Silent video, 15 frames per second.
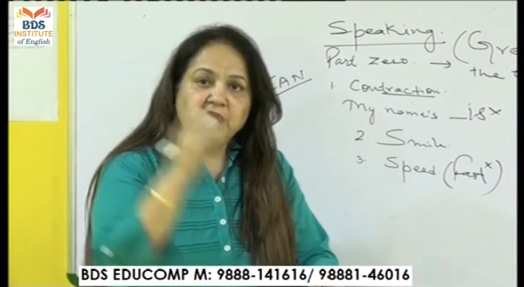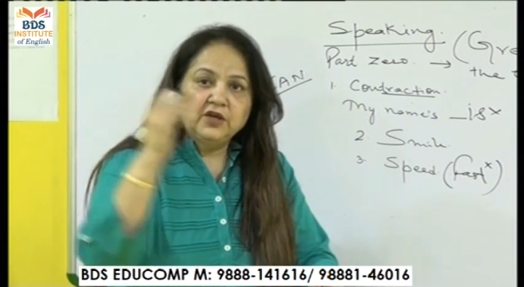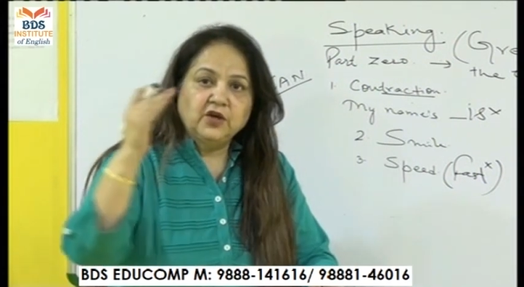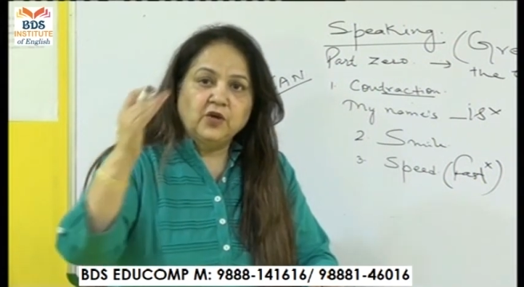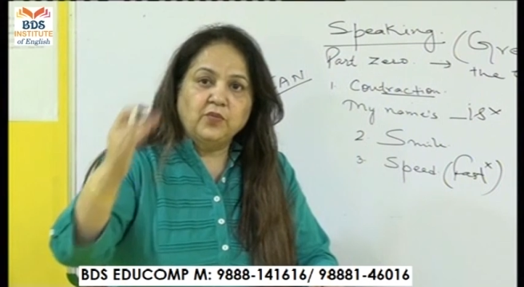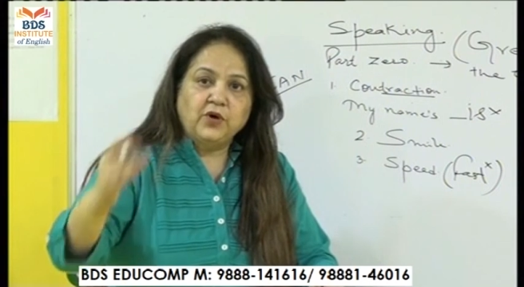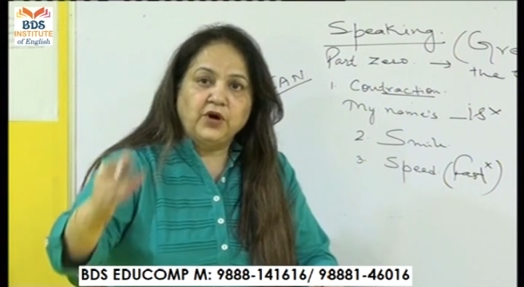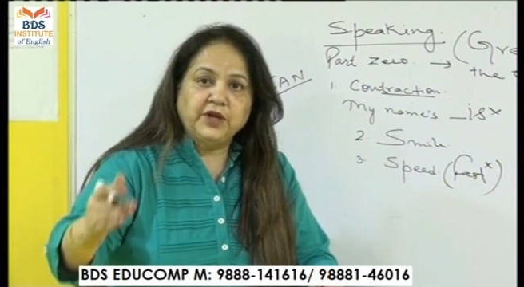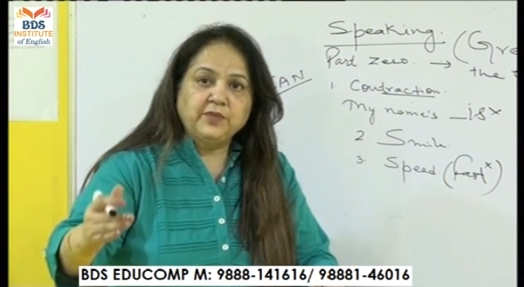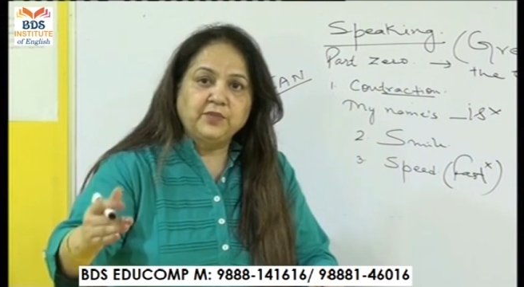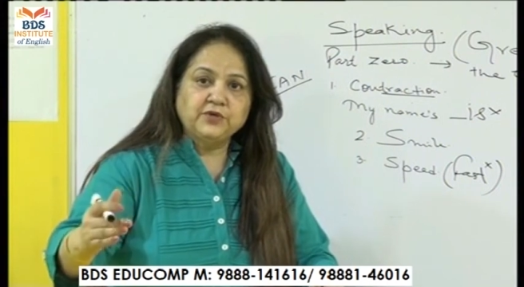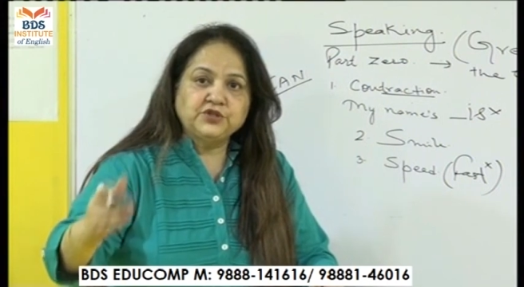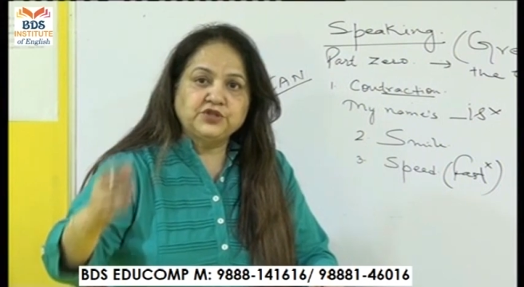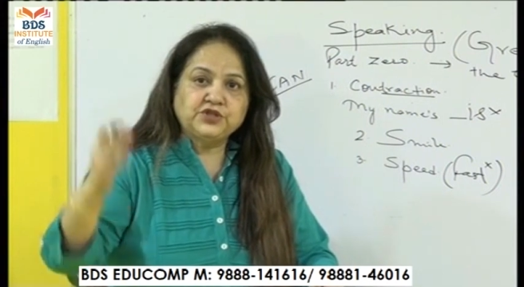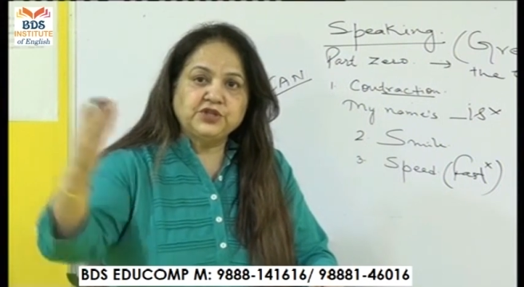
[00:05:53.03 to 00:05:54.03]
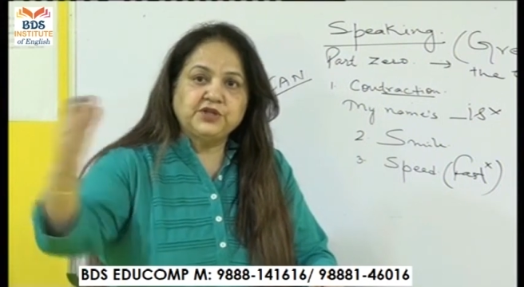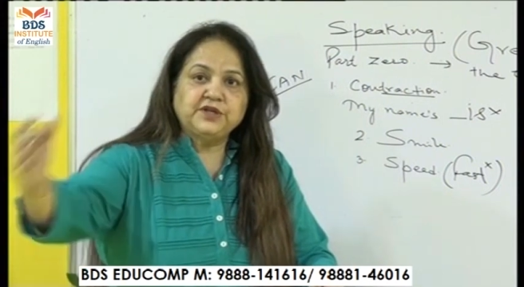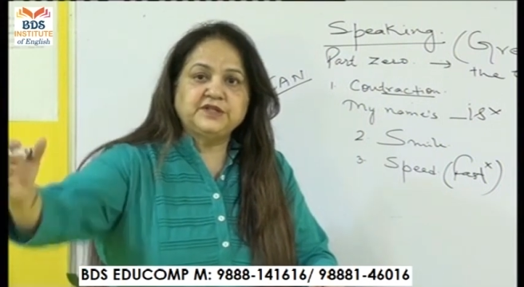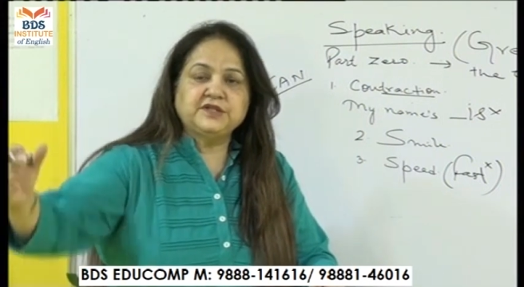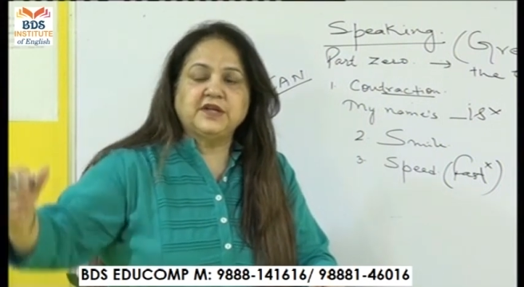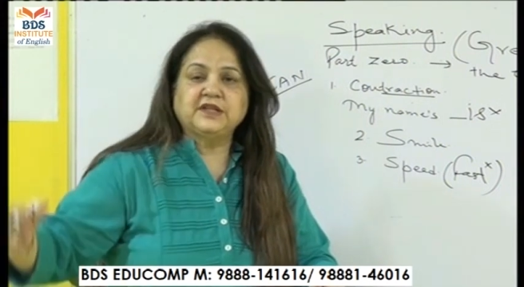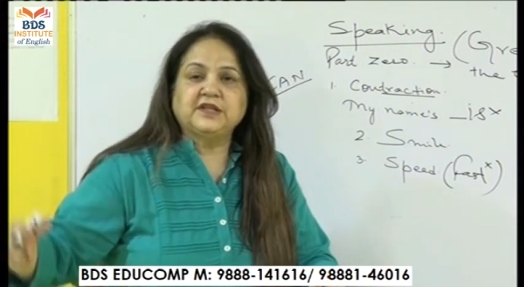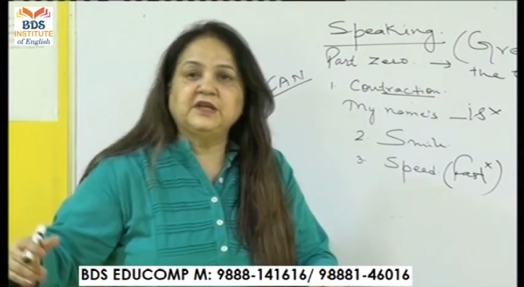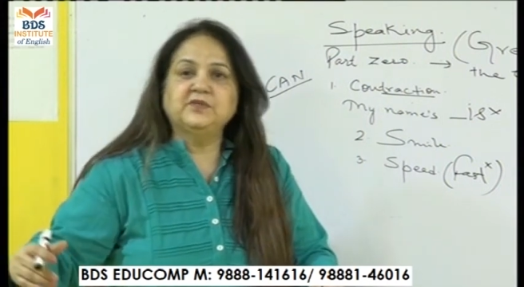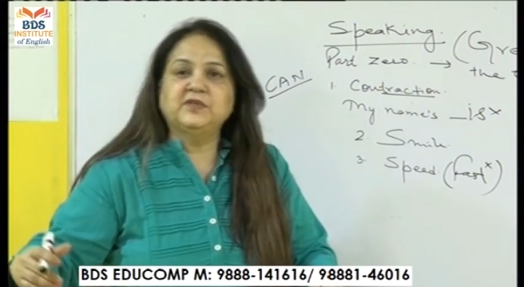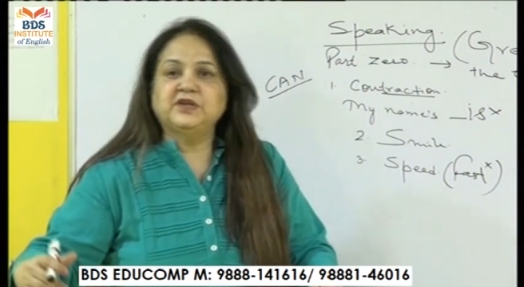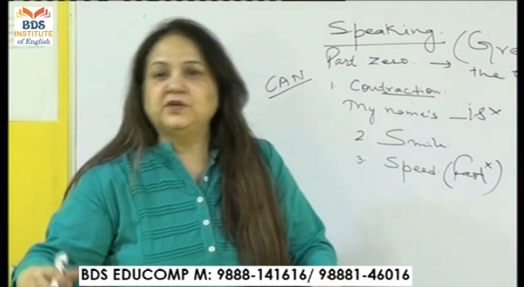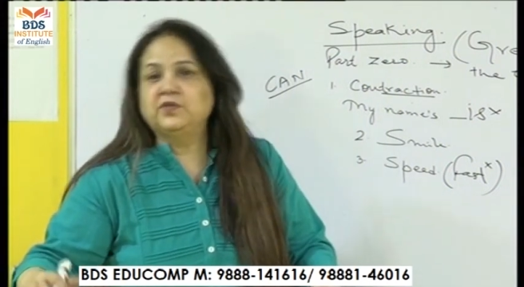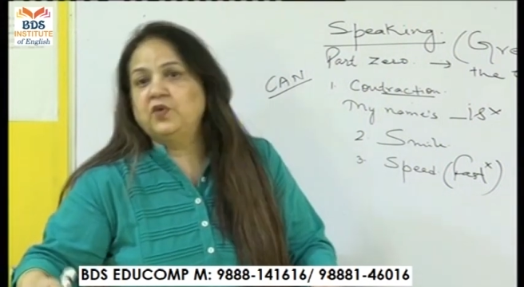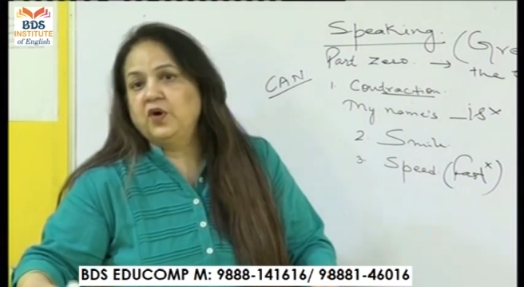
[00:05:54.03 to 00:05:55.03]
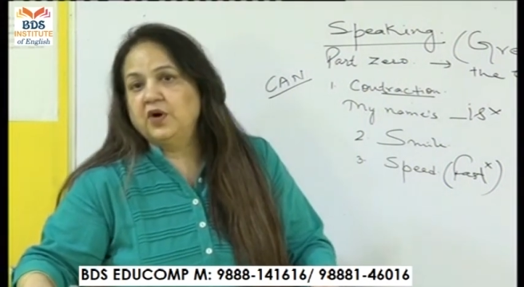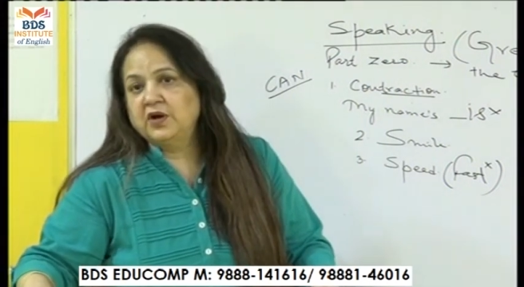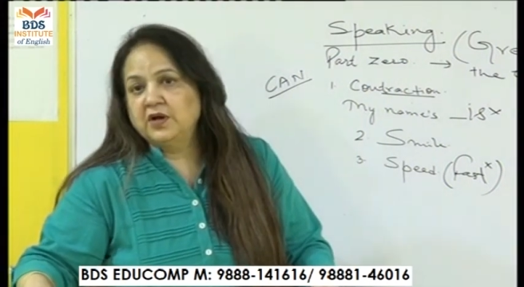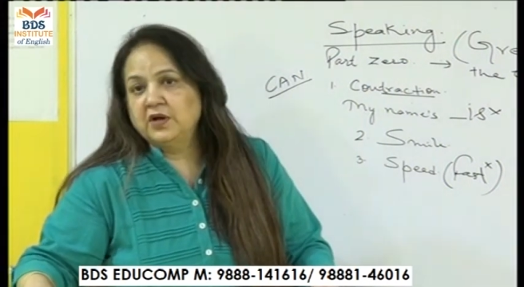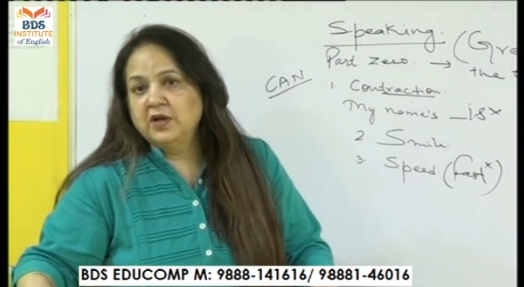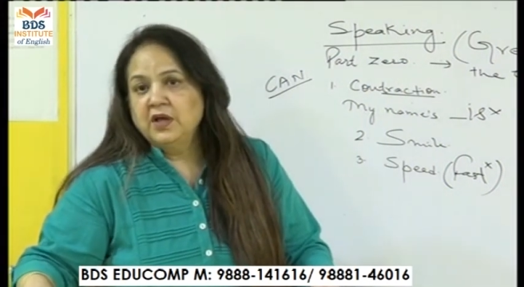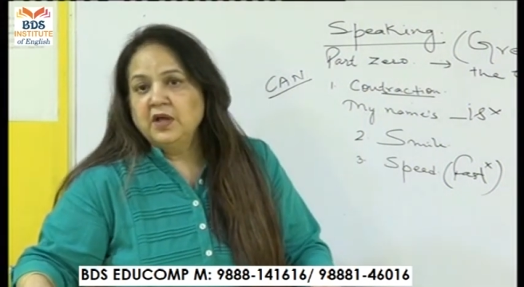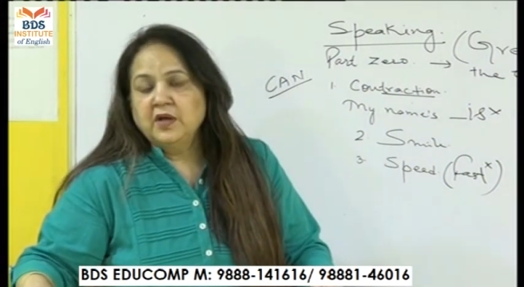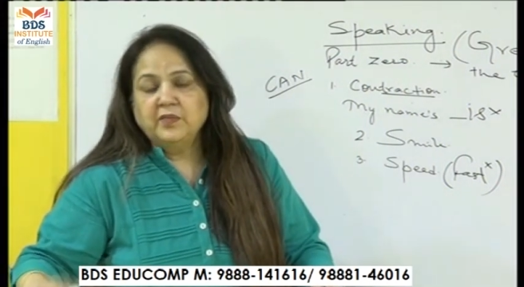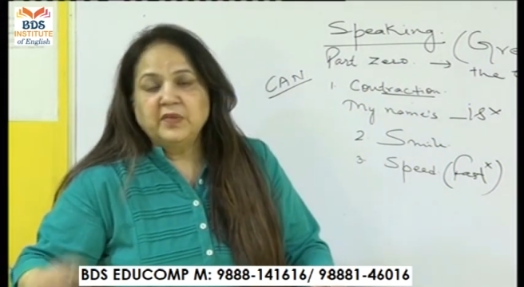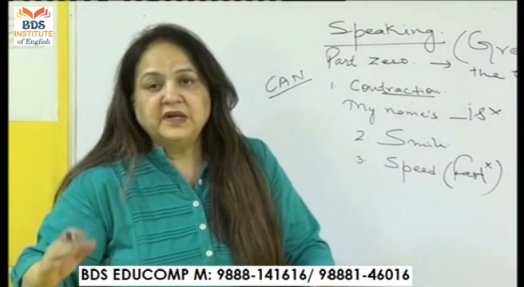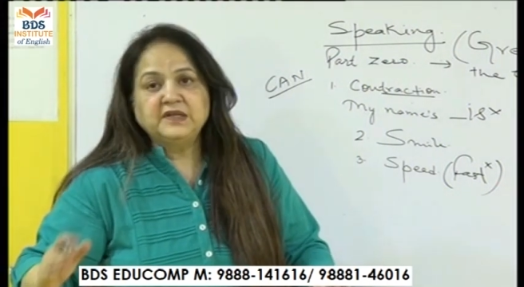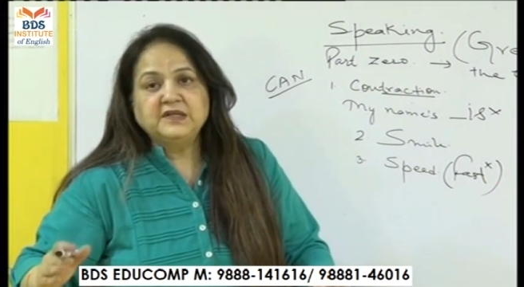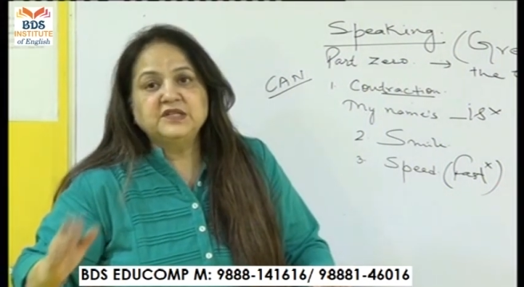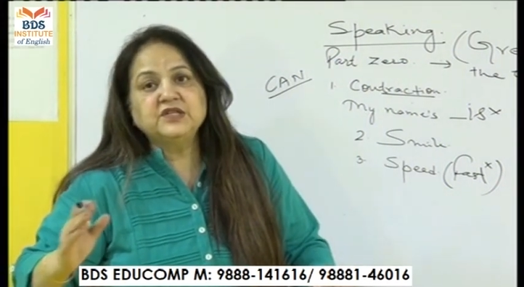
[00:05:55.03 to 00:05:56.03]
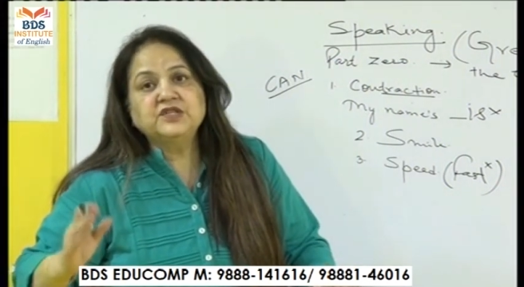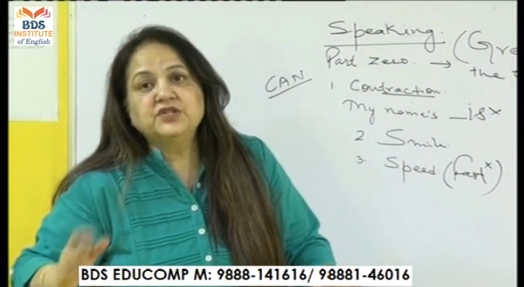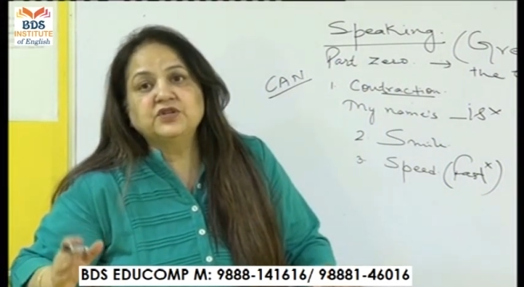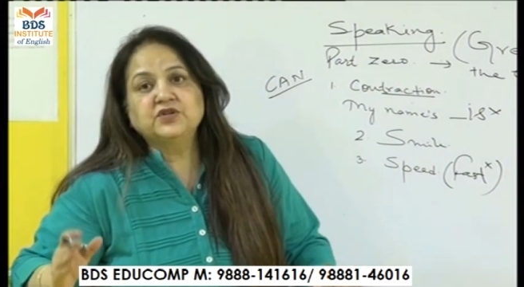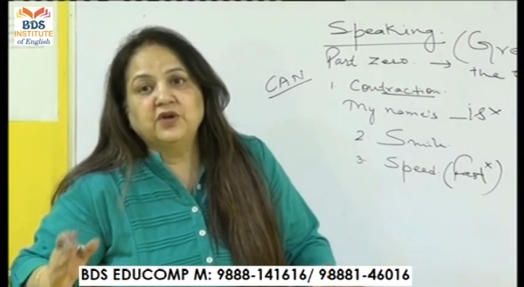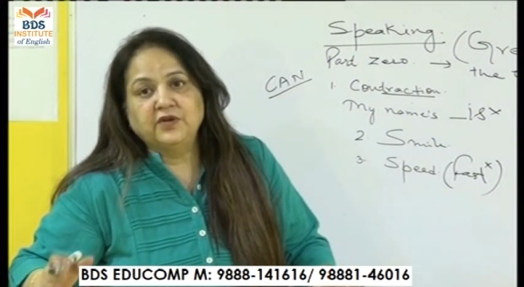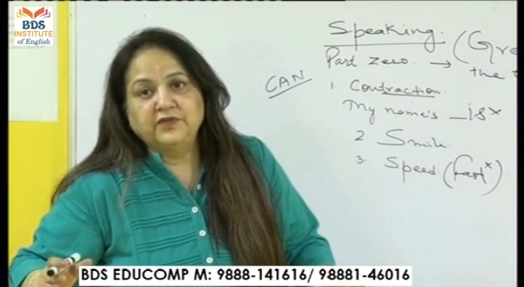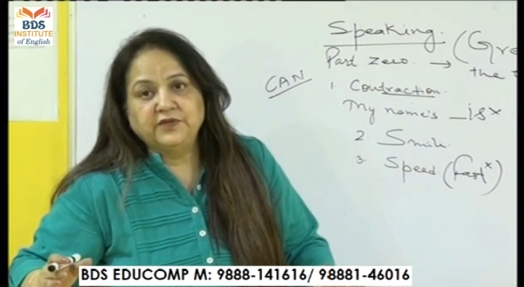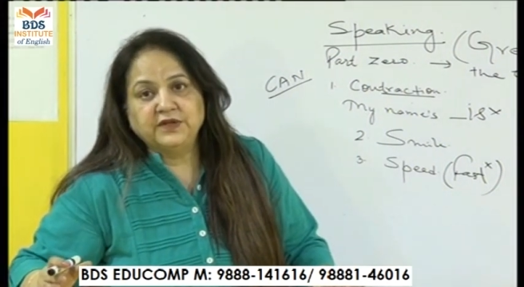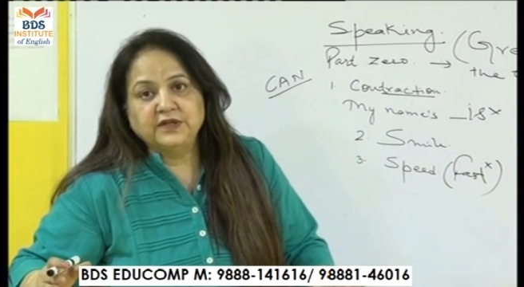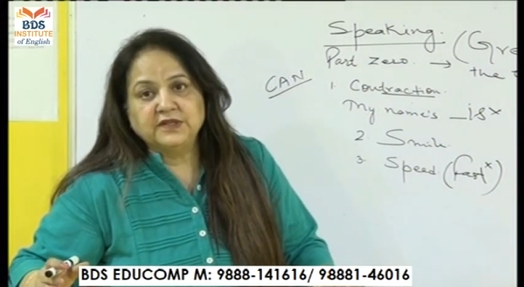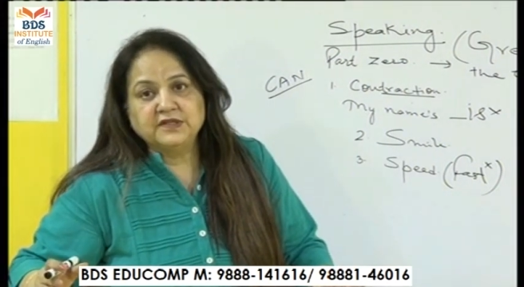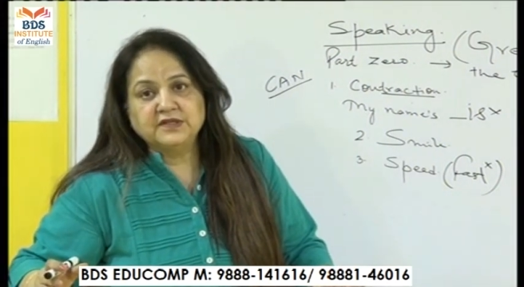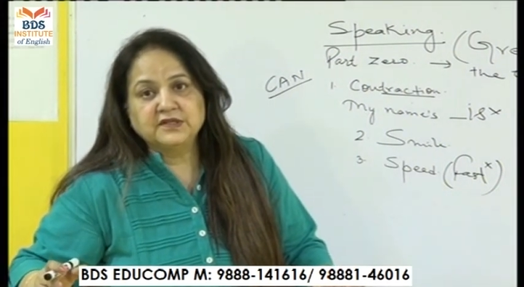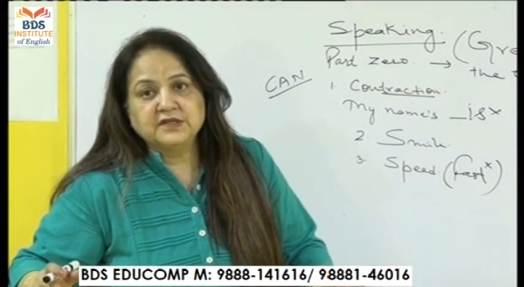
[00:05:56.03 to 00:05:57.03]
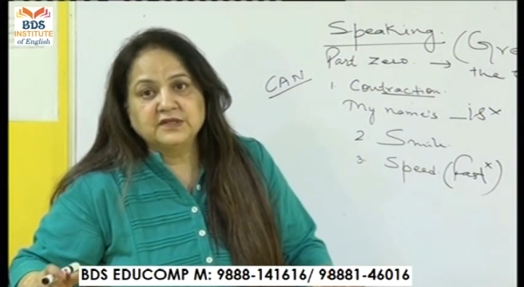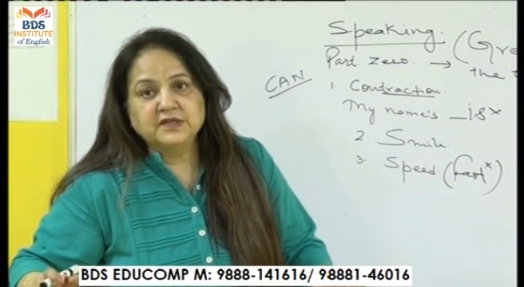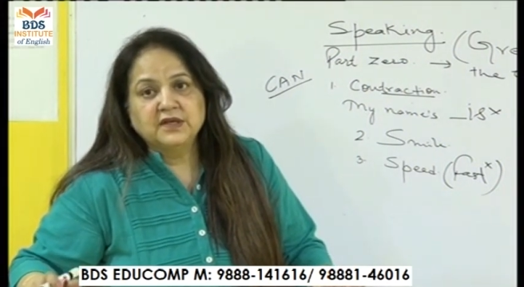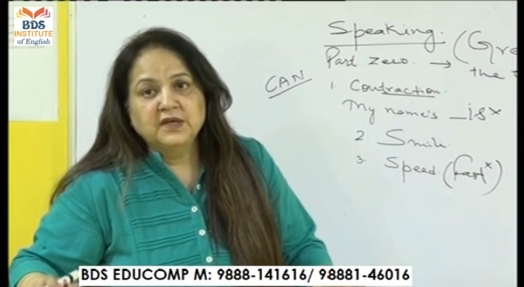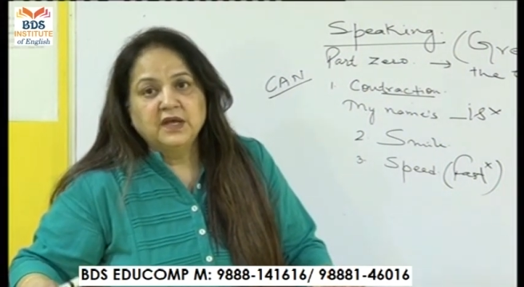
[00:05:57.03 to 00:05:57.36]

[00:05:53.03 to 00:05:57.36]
your body posture is nothing but a walk, but just your confidence.